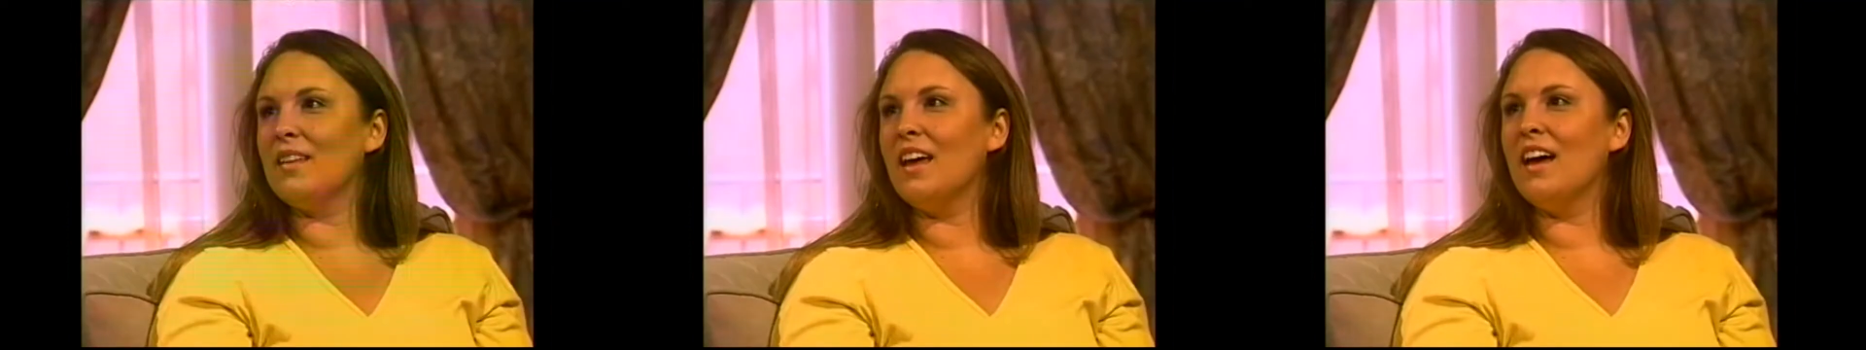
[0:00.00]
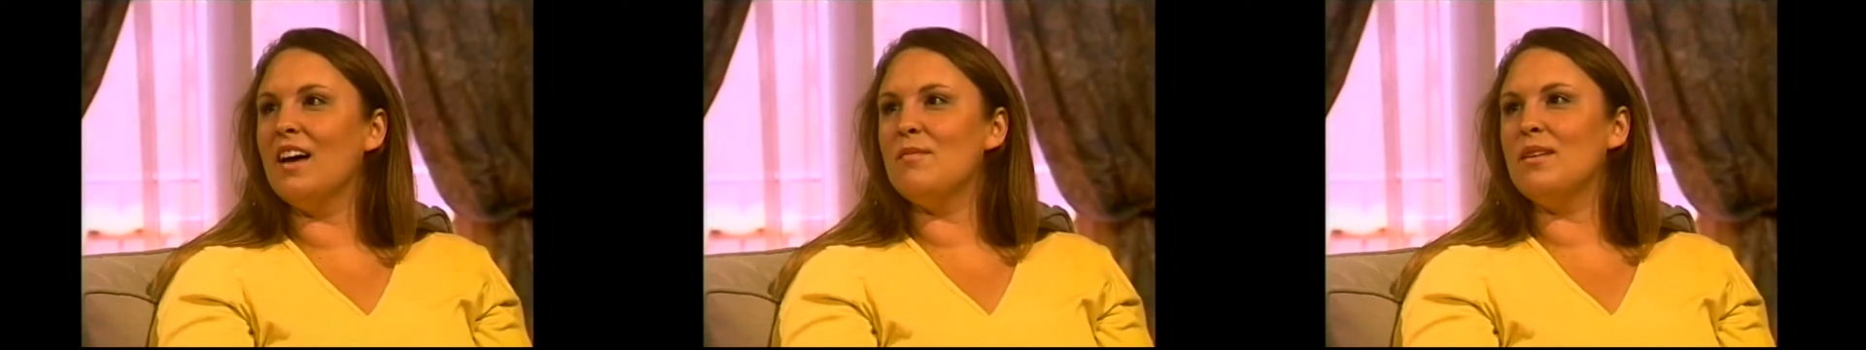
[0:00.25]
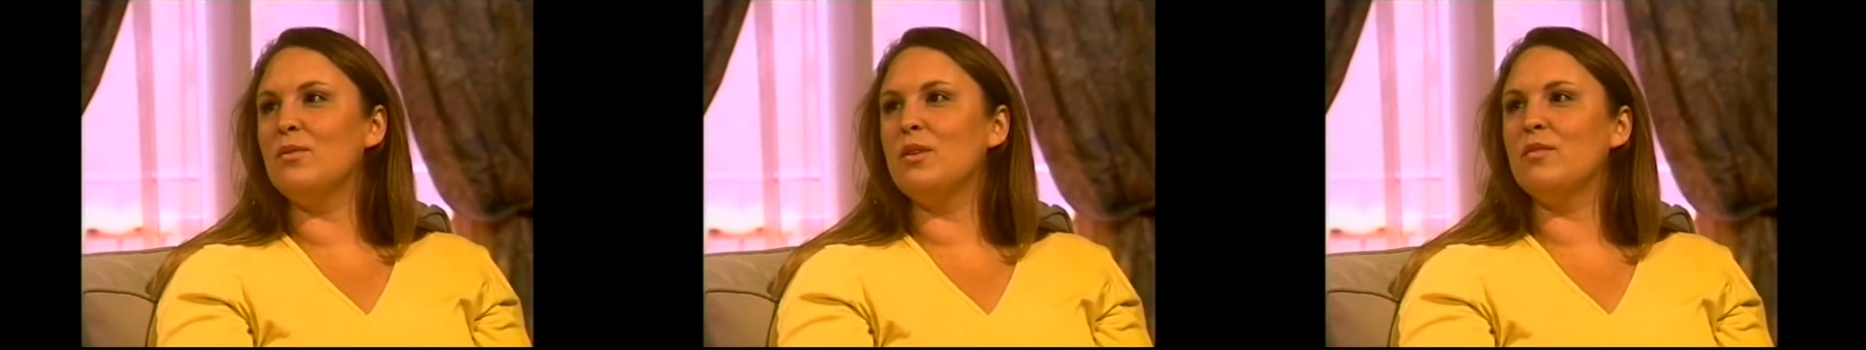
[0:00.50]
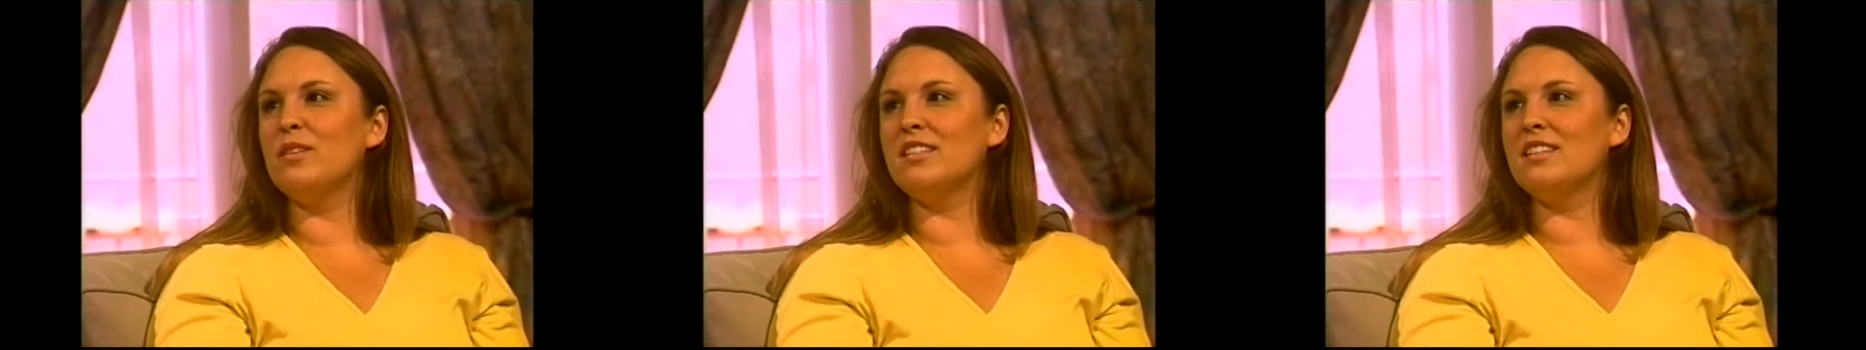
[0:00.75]
And we were
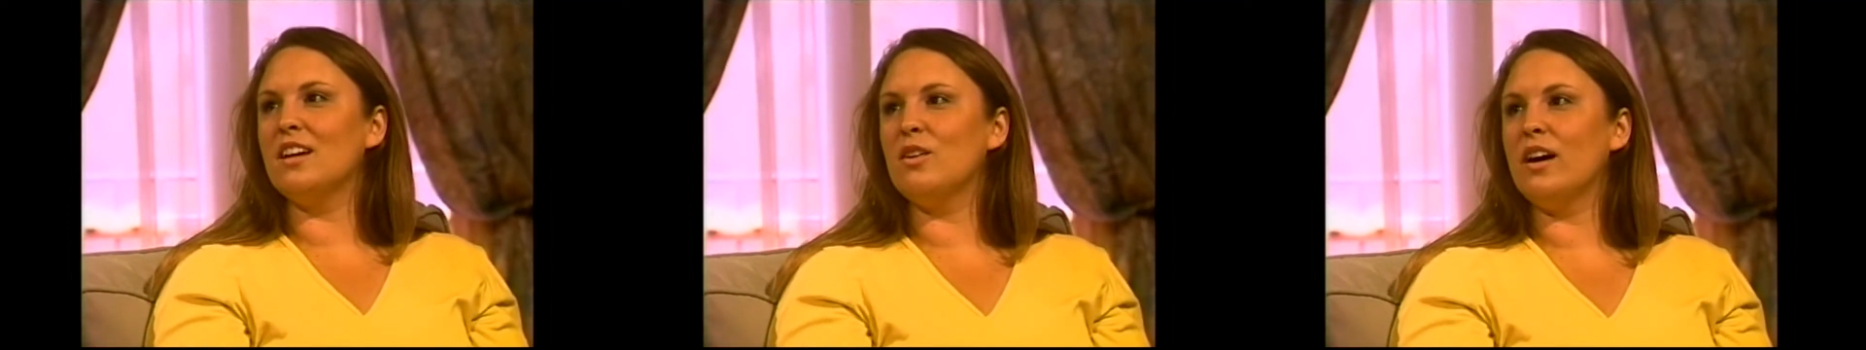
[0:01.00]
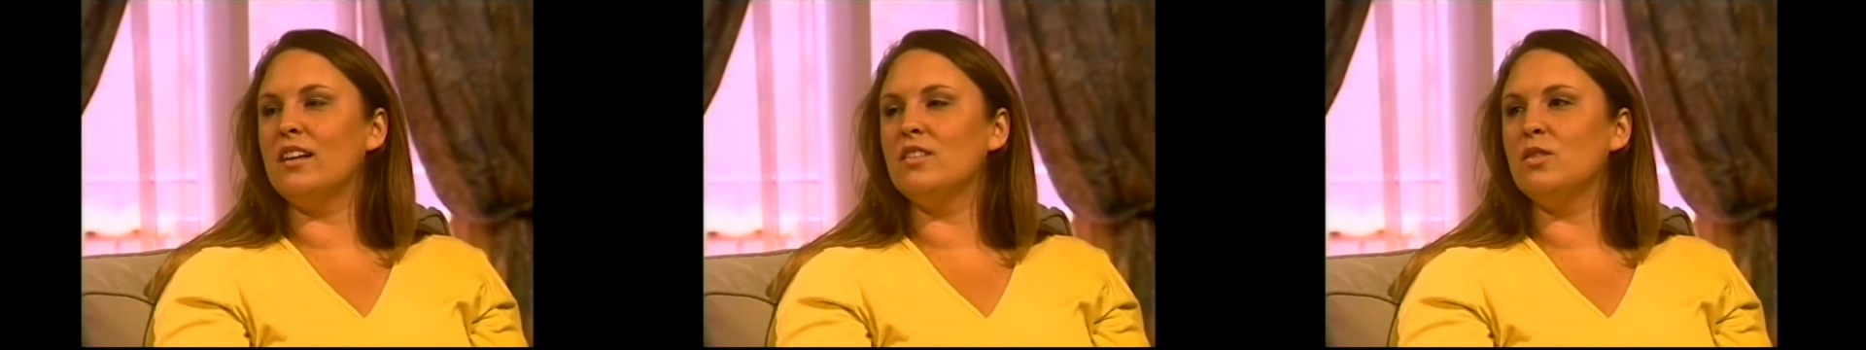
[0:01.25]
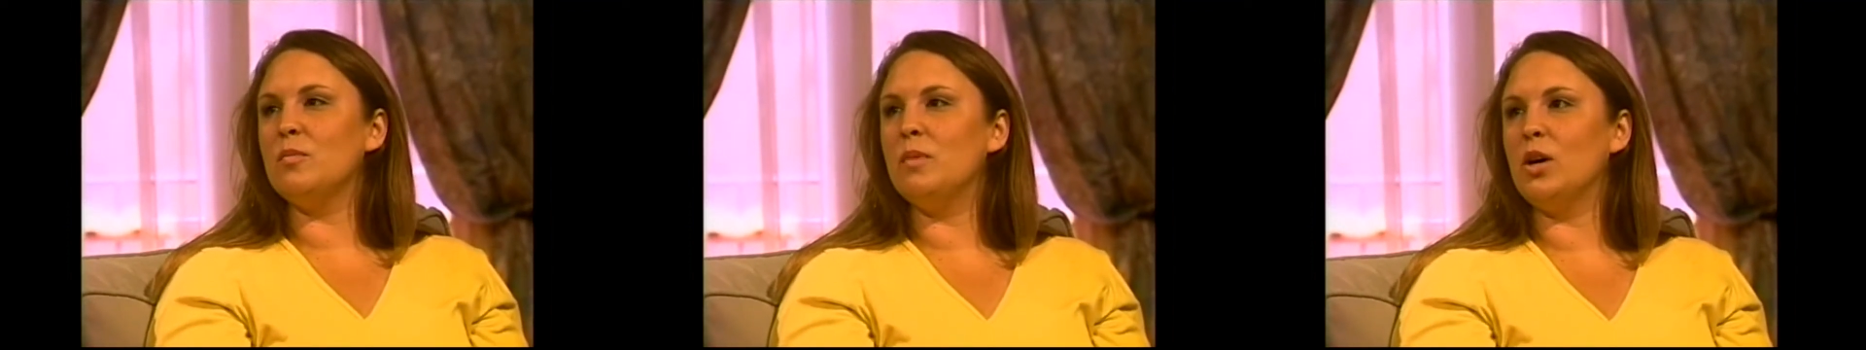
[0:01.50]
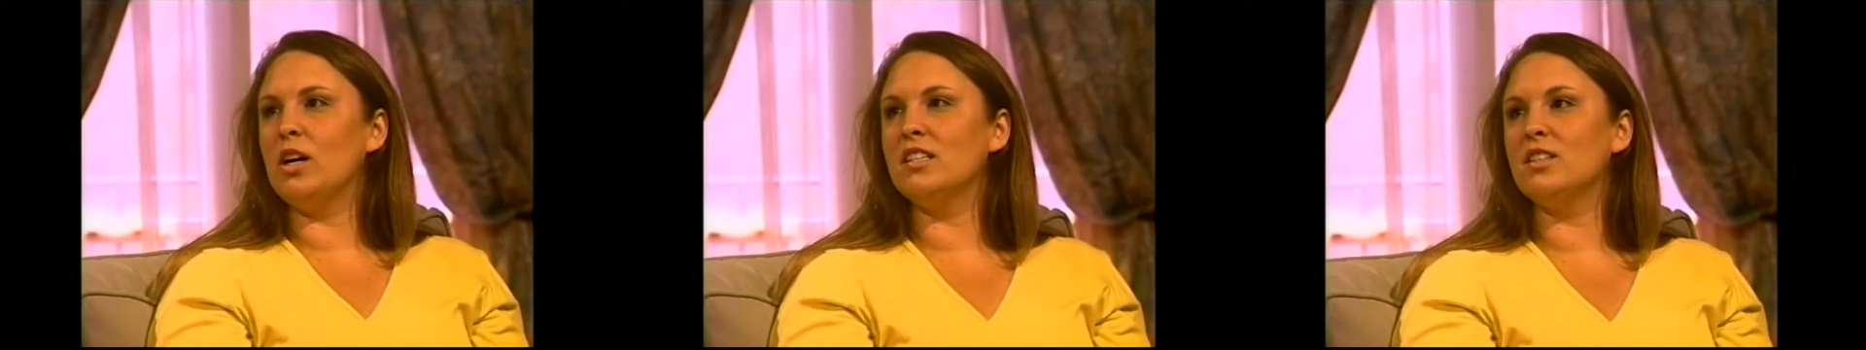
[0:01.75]
fixed to go out to a
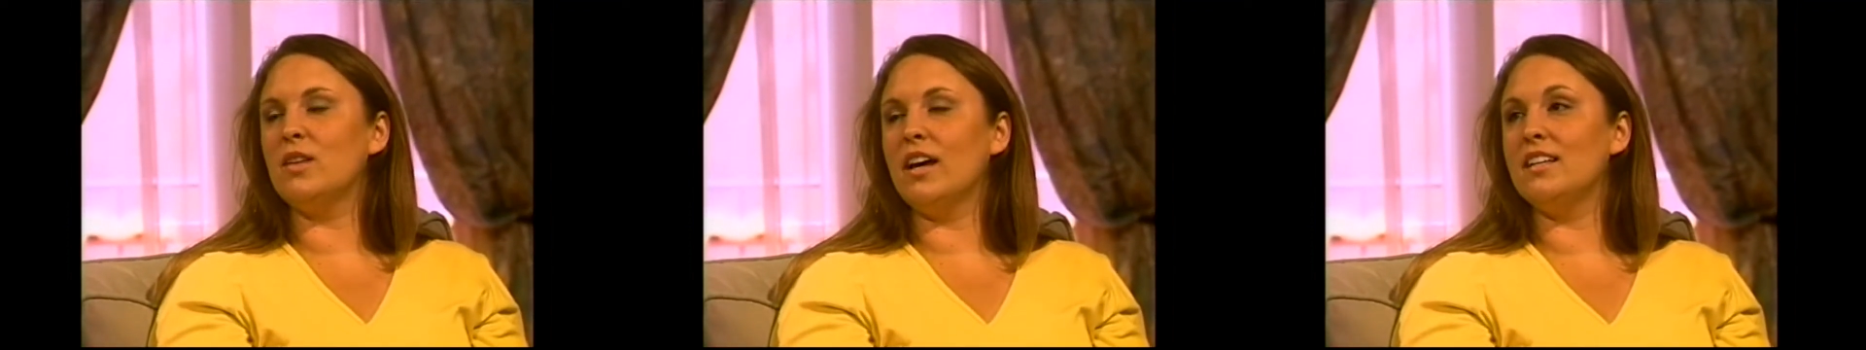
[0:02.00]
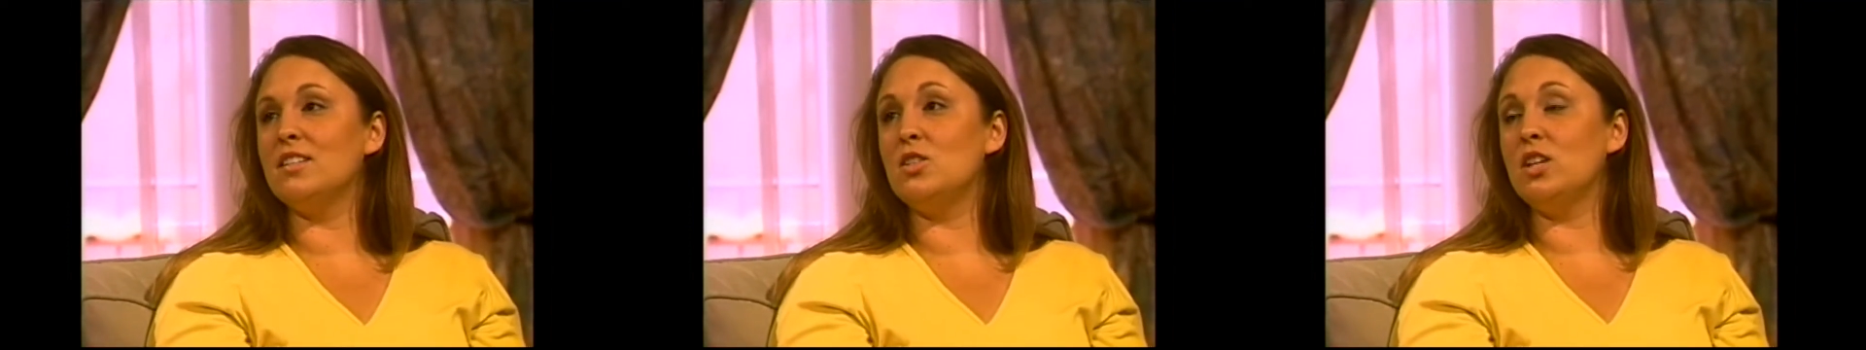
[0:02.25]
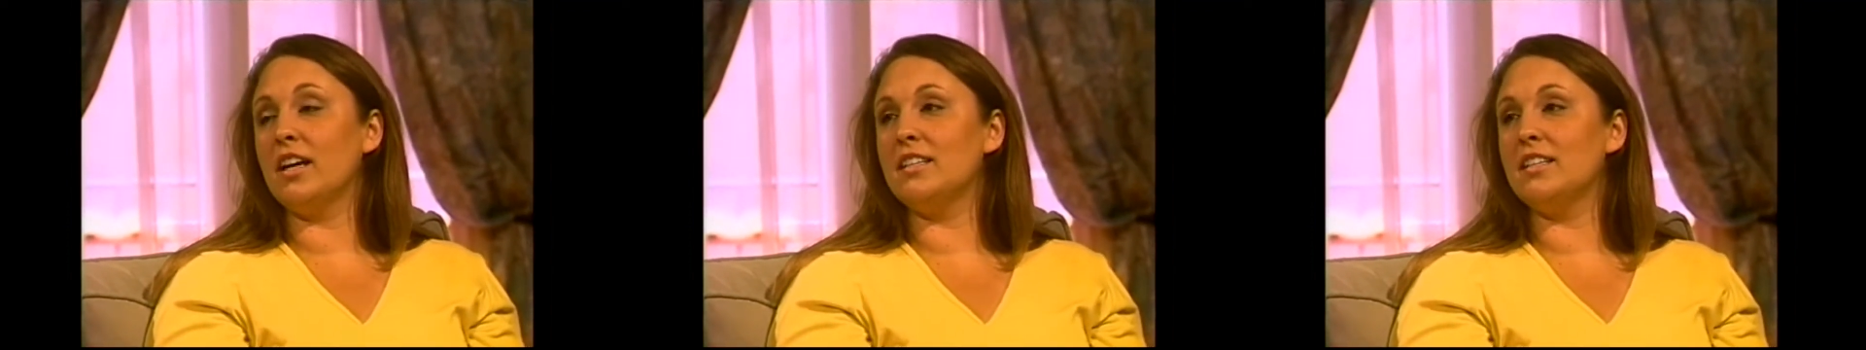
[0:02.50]
bar, so that is Jack